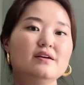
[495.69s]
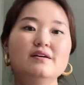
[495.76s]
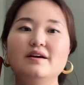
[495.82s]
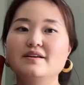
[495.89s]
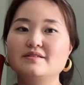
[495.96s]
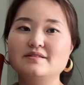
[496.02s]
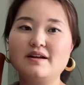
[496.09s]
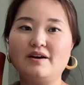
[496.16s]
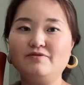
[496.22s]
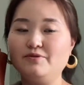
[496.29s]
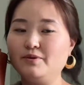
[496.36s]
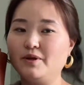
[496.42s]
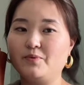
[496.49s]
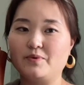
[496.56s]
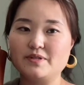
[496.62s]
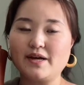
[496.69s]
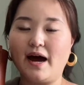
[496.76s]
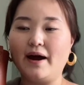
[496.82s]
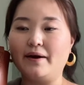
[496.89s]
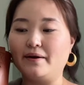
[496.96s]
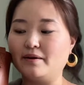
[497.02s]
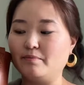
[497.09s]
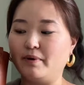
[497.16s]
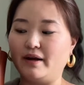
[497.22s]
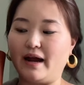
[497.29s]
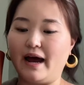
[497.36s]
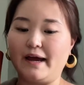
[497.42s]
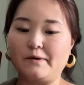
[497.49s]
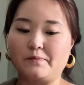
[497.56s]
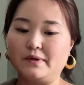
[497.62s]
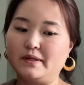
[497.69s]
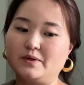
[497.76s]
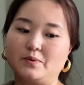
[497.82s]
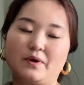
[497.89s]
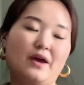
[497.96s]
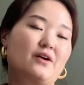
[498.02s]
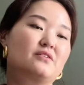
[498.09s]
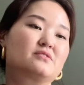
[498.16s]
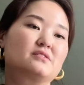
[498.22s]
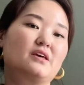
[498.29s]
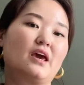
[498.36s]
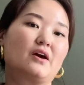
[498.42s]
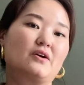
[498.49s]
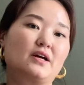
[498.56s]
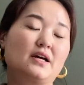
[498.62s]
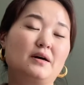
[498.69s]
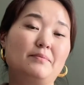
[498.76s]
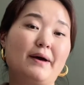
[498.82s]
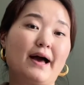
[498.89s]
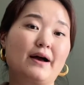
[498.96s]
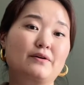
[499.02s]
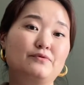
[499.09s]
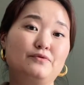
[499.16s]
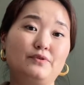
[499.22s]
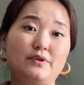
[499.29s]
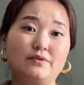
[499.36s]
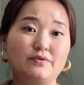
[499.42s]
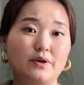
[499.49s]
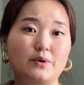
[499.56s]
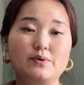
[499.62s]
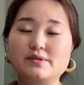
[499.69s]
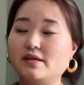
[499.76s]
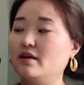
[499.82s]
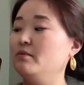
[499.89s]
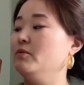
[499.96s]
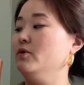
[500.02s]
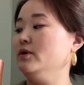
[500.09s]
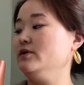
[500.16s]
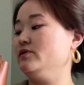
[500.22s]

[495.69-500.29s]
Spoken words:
It's not fully retired, but I really don't care to carry a bag full of logos anymore.